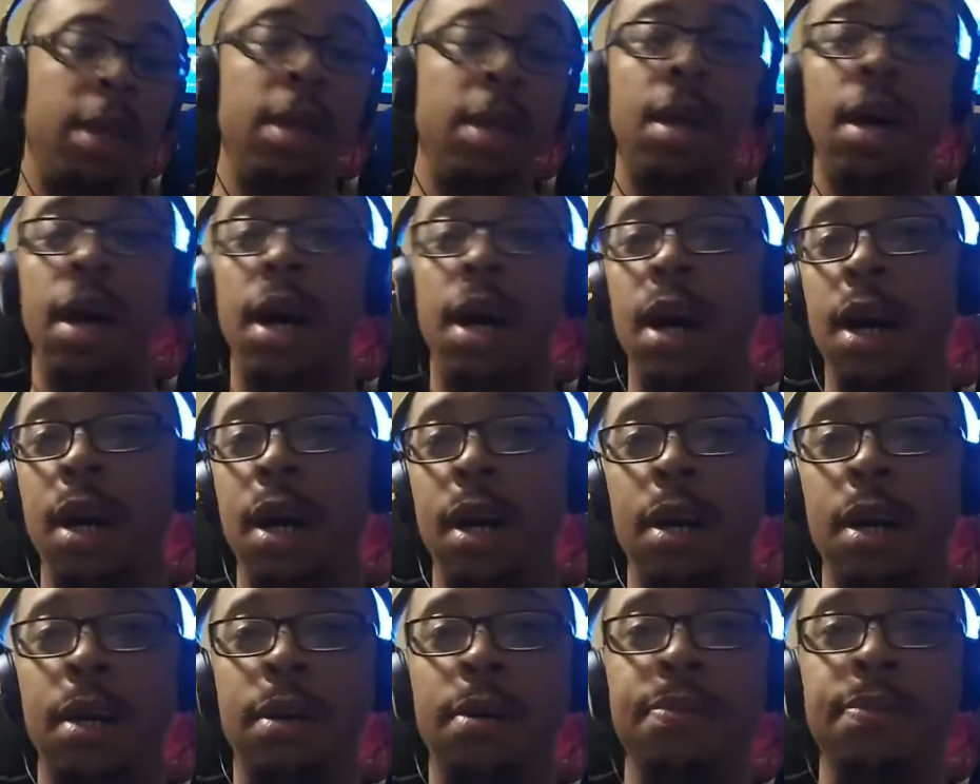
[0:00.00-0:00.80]

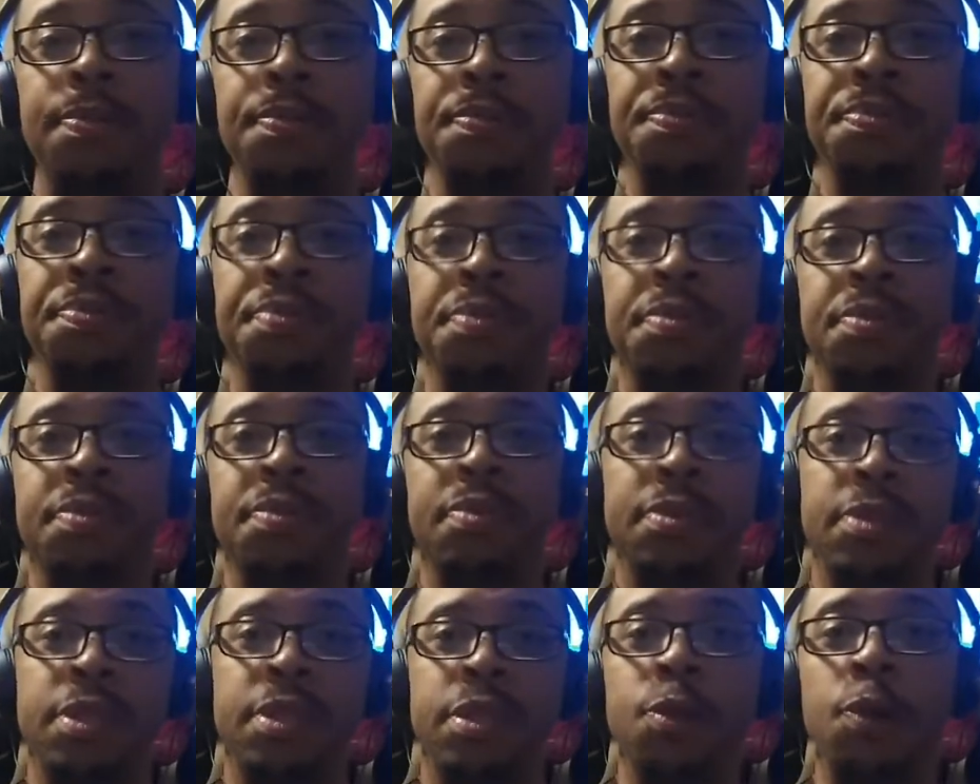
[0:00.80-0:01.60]
Um,
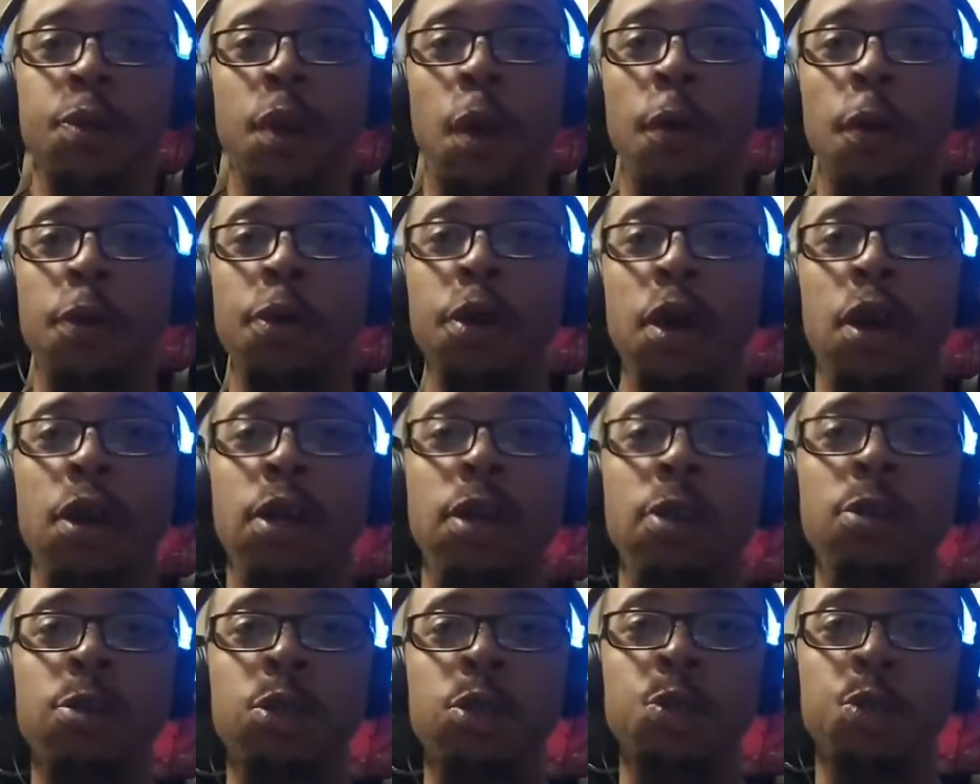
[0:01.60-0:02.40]
you know, you know the
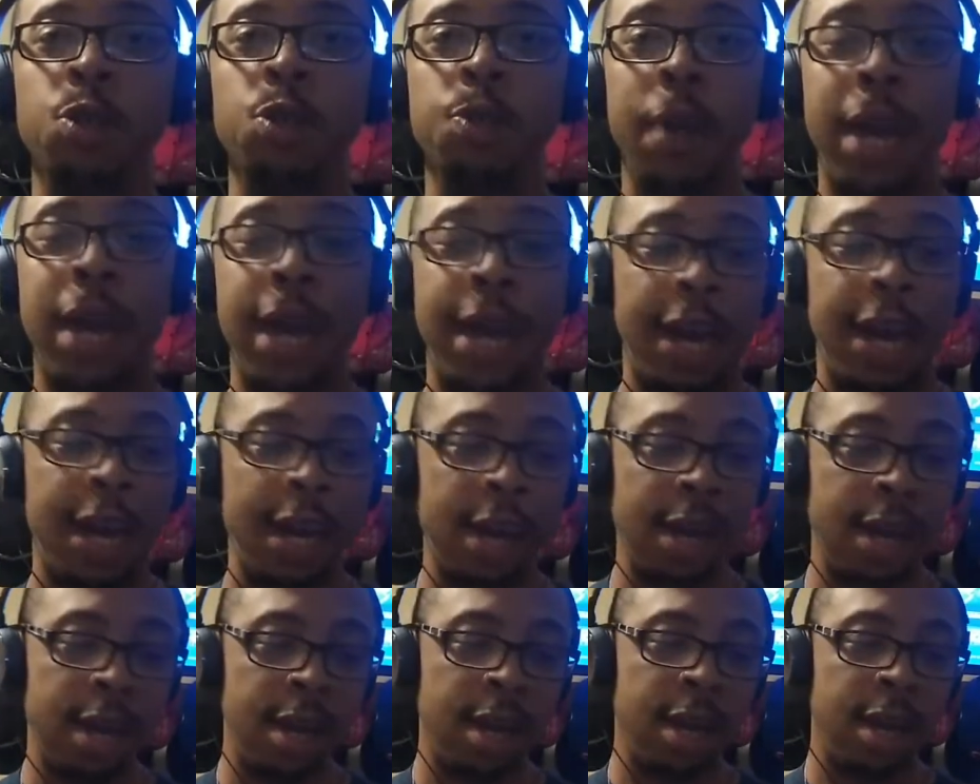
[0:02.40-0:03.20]
usuals, man.
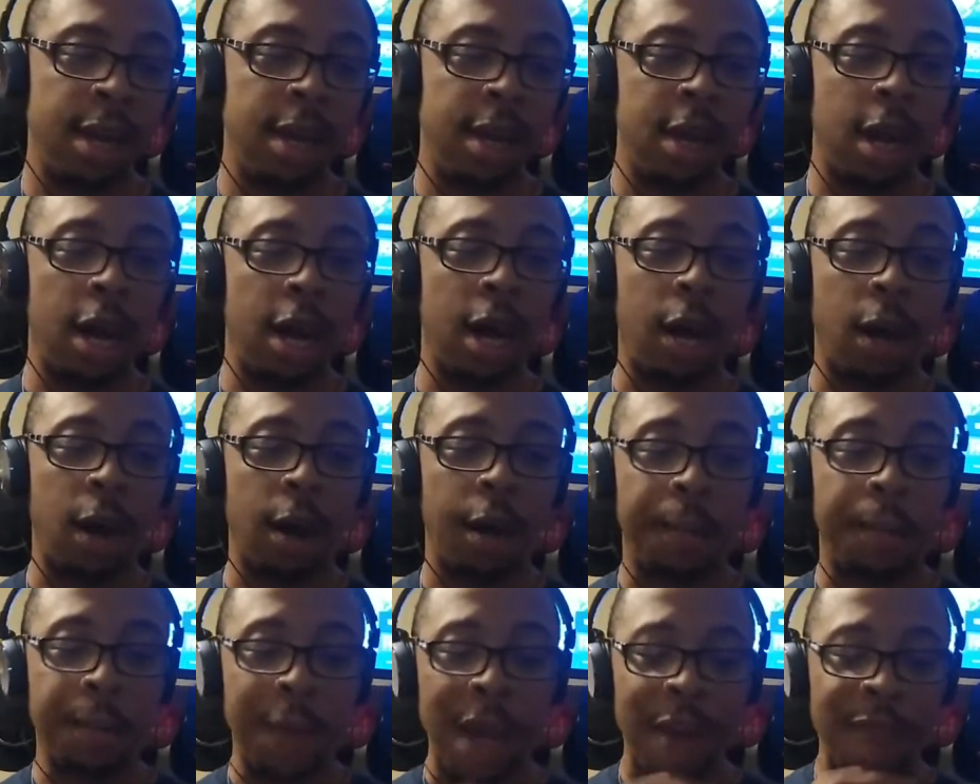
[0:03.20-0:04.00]

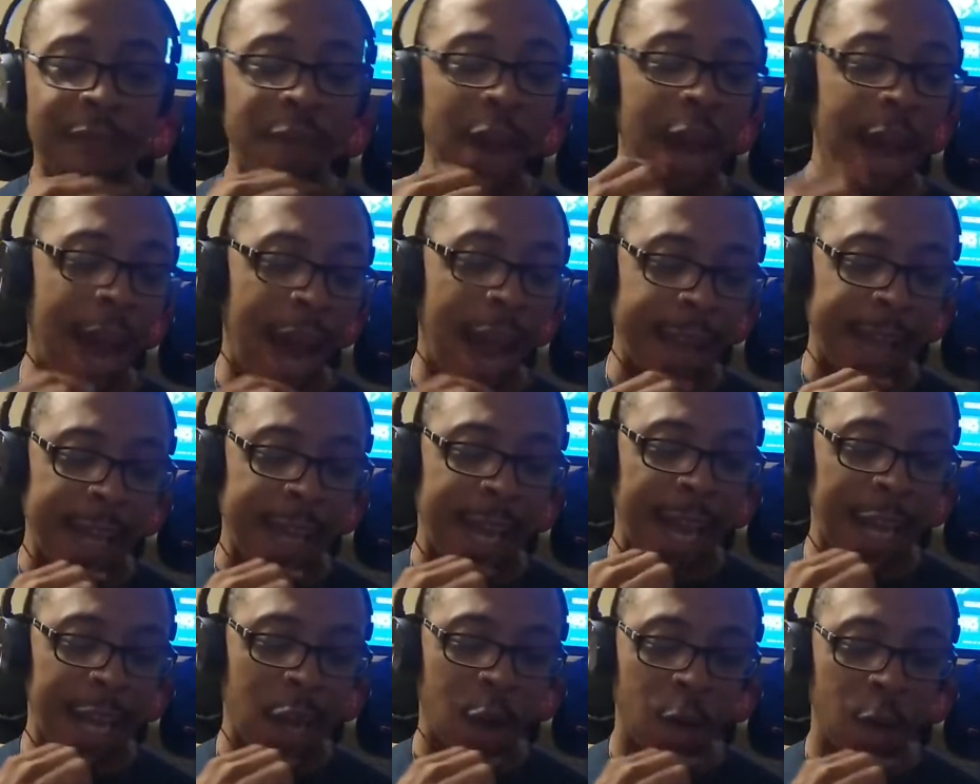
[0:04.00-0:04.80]
Um, matter of fact, I think
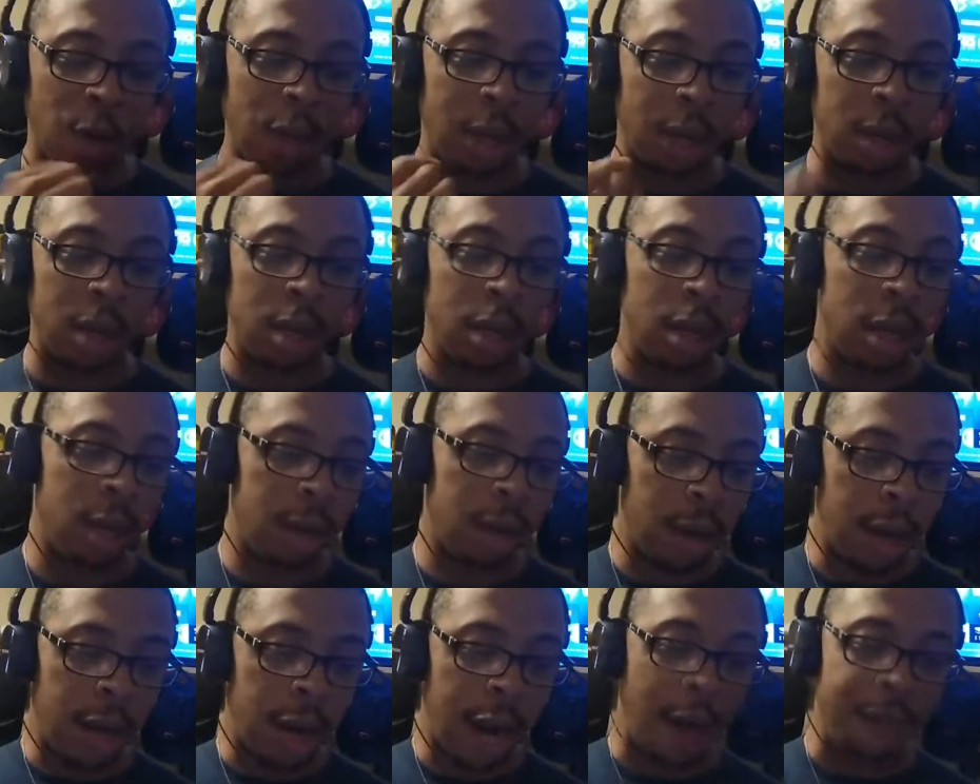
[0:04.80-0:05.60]
I go.
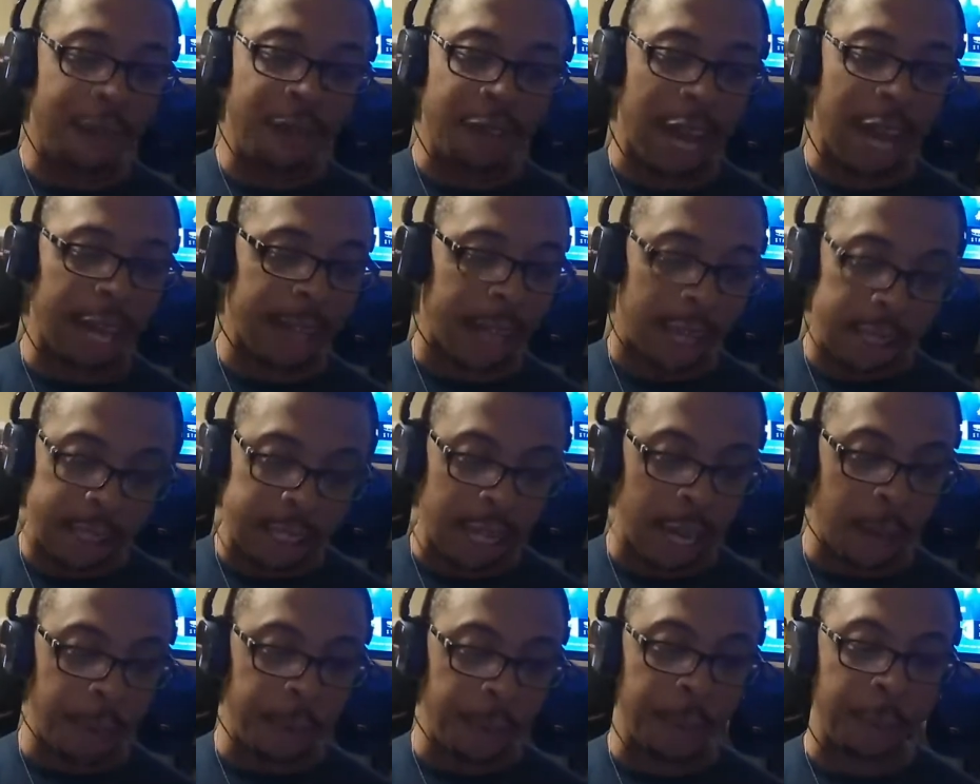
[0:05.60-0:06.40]
I forgot to
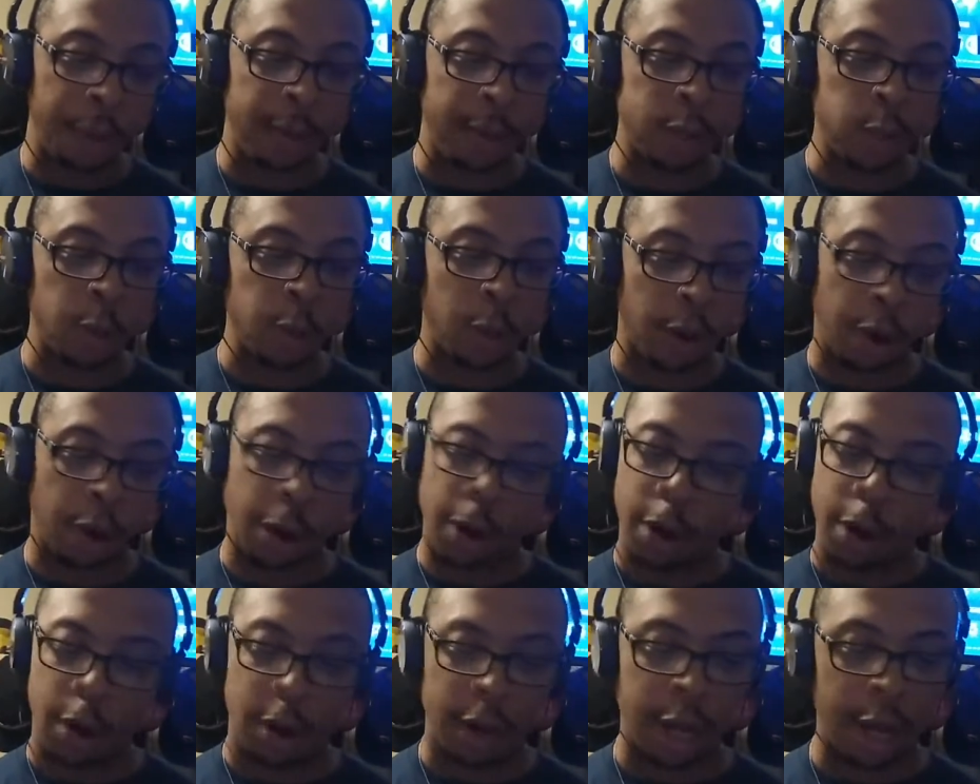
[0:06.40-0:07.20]
tell people on Twitter.
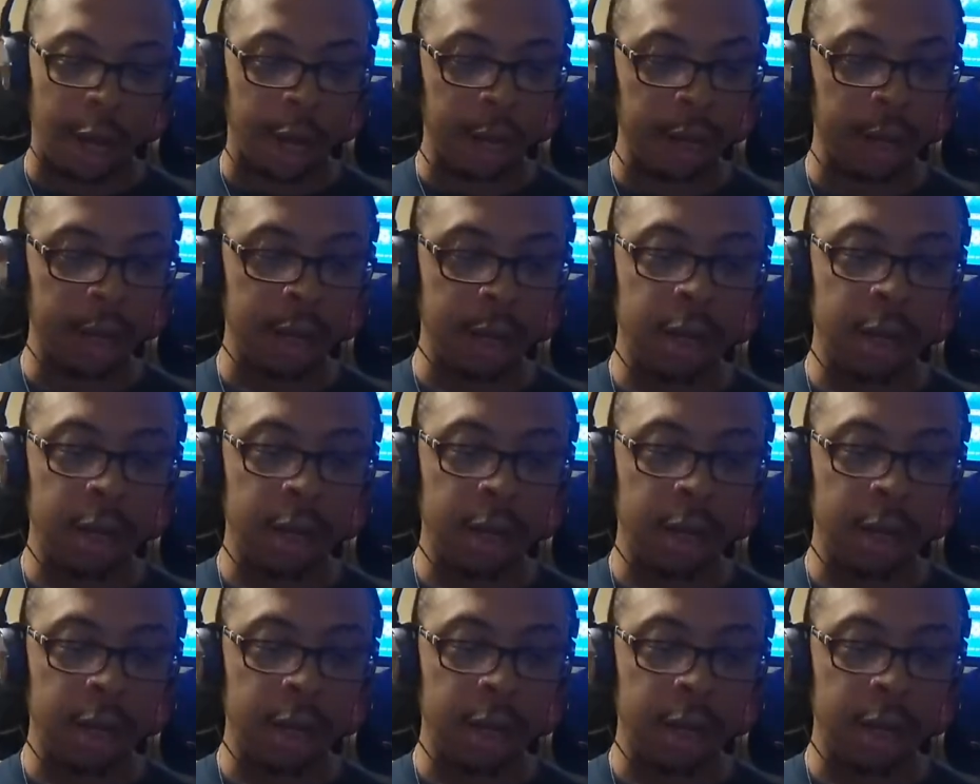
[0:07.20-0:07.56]
Hold on, y'all.